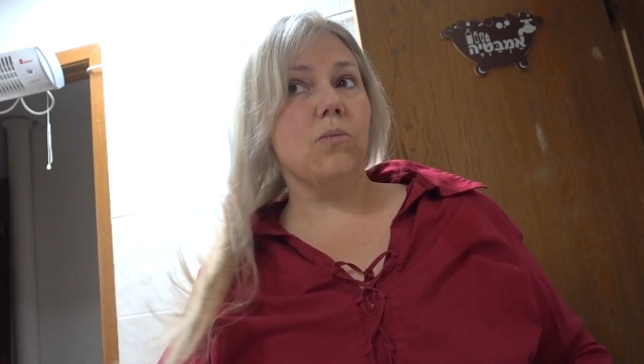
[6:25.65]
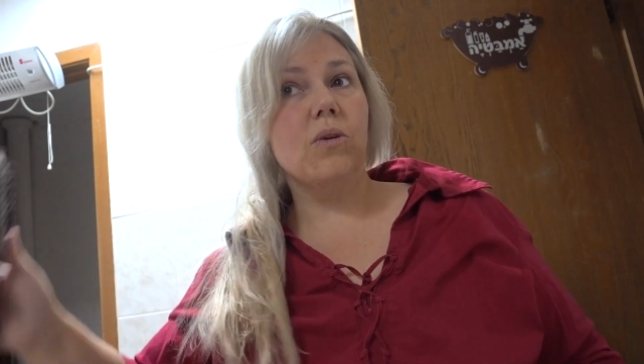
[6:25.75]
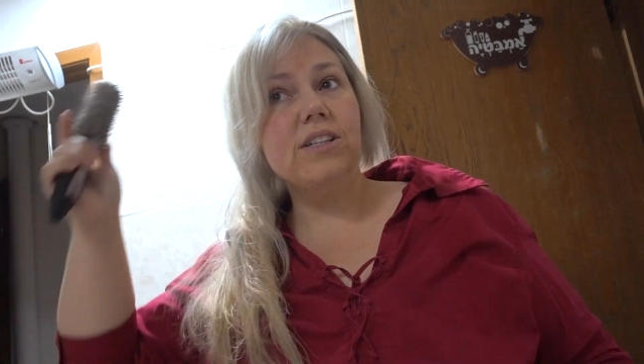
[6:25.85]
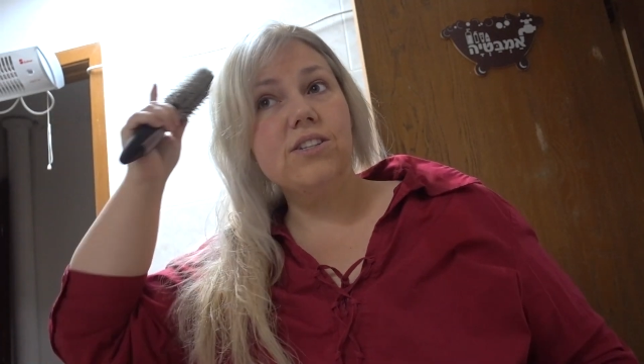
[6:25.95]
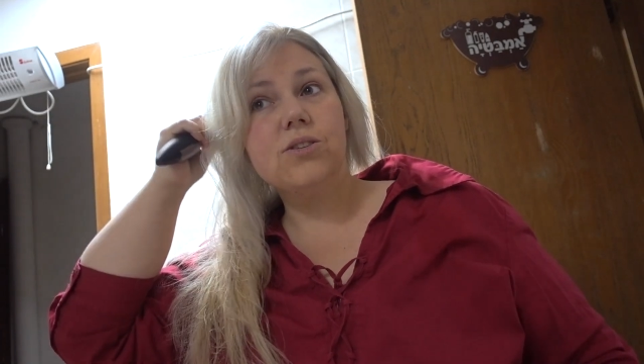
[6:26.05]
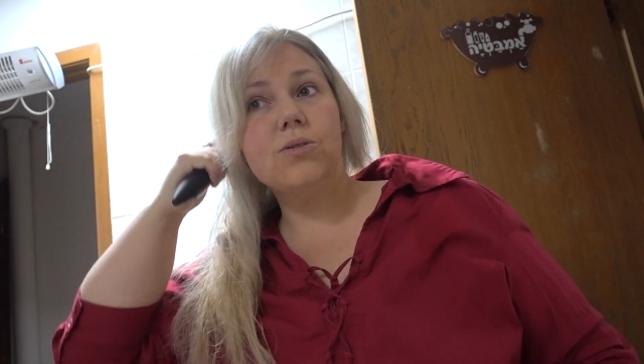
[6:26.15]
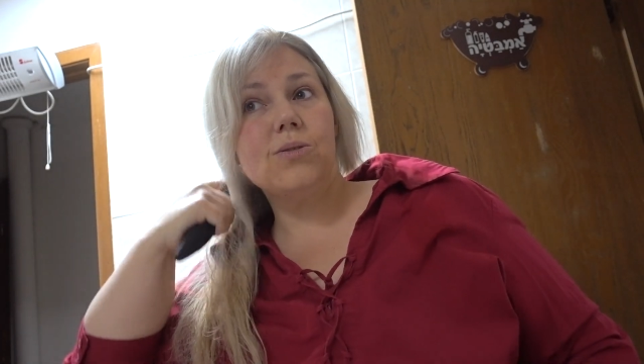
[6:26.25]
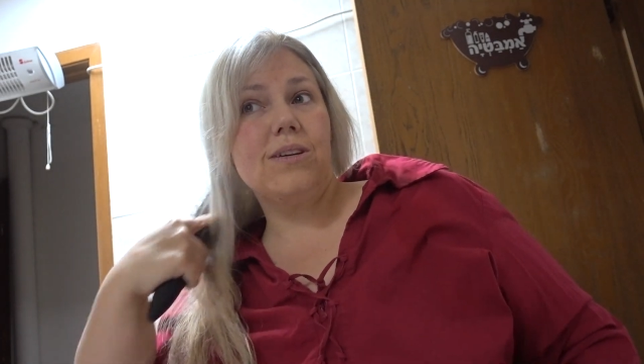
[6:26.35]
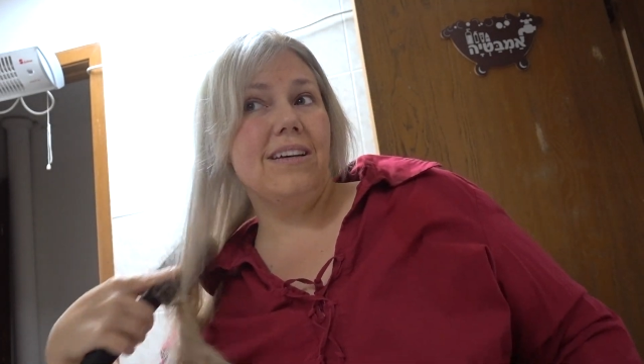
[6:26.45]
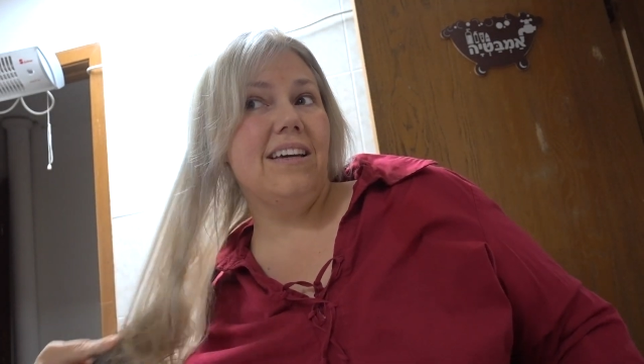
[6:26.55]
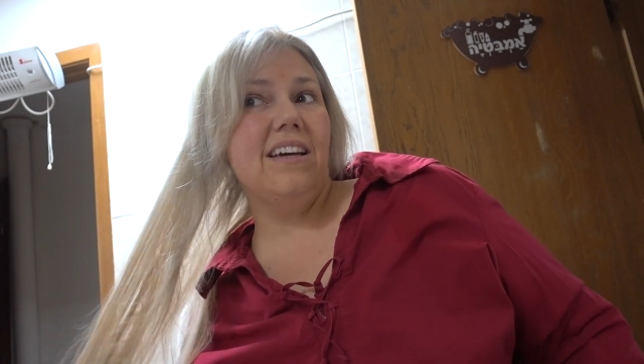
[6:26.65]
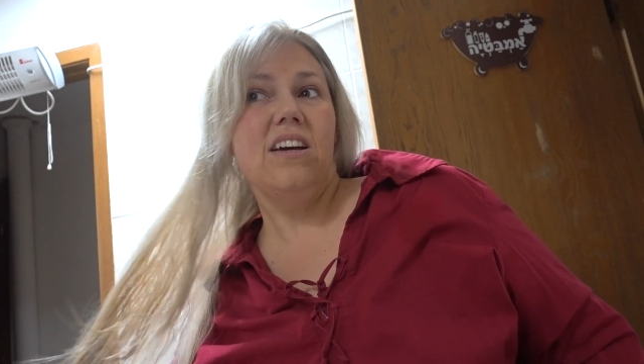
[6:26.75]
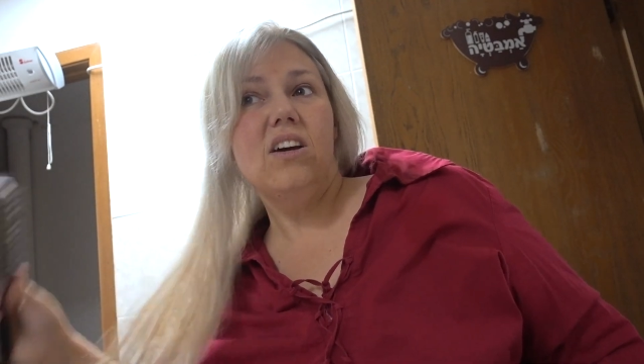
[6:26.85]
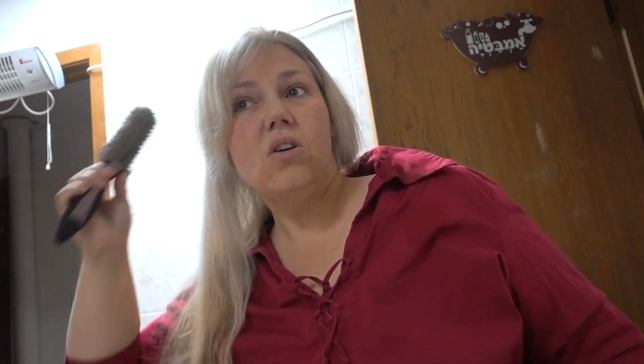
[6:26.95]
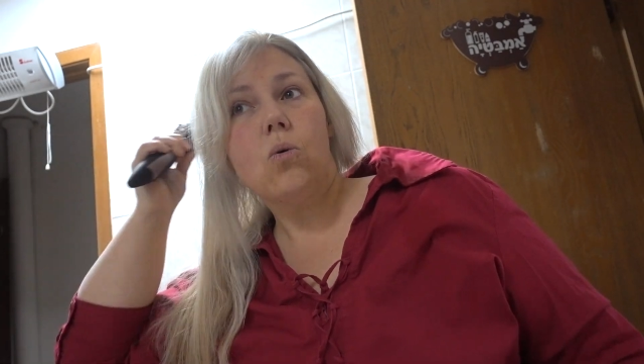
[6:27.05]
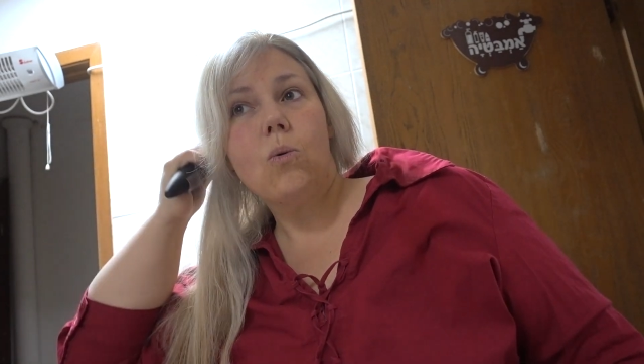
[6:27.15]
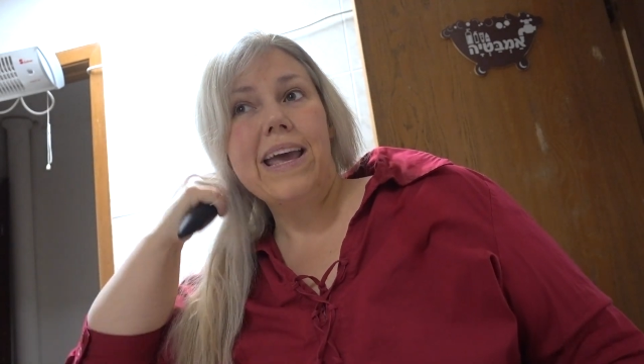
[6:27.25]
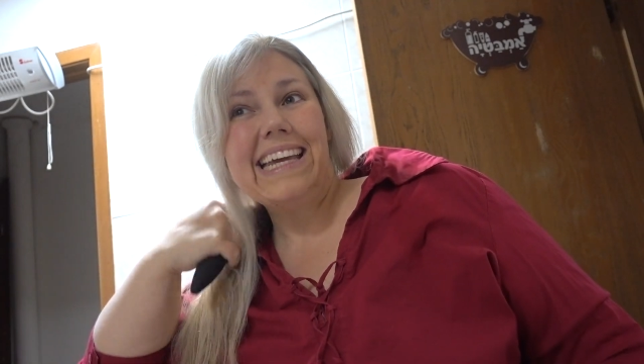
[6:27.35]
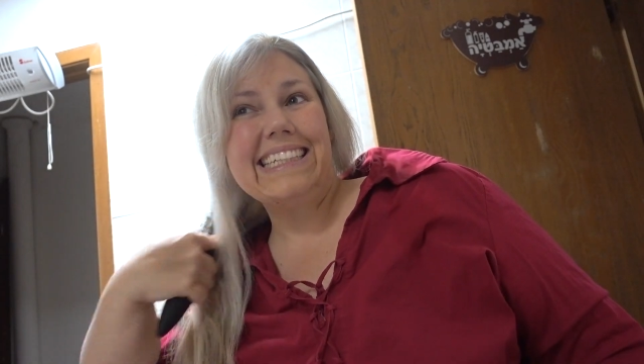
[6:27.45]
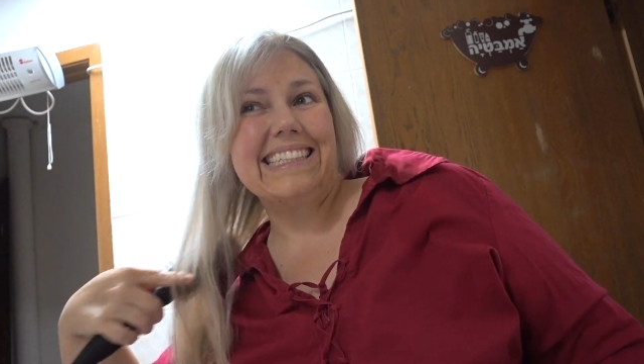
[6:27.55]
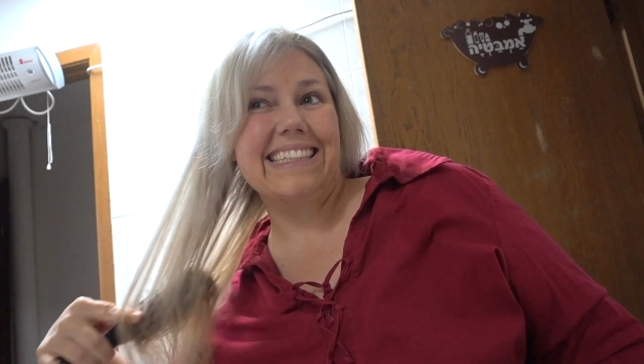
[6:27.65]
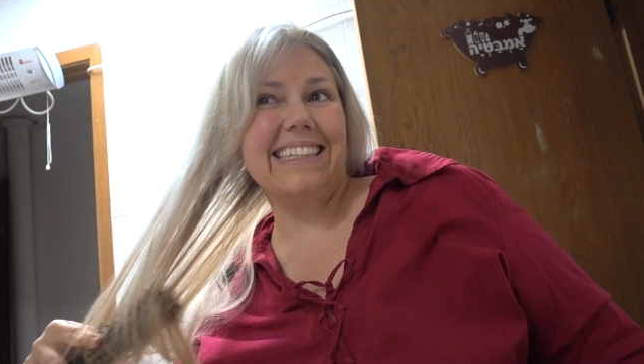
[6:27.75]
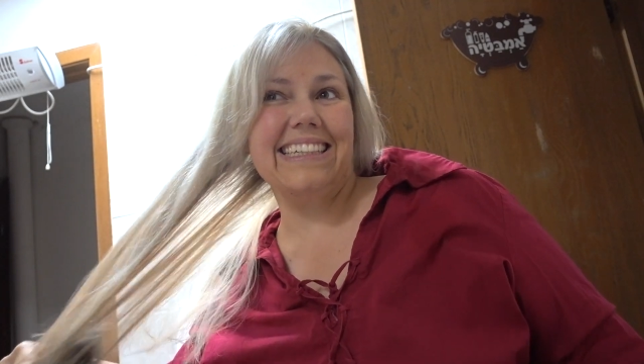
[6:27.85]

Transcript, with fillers: want to wait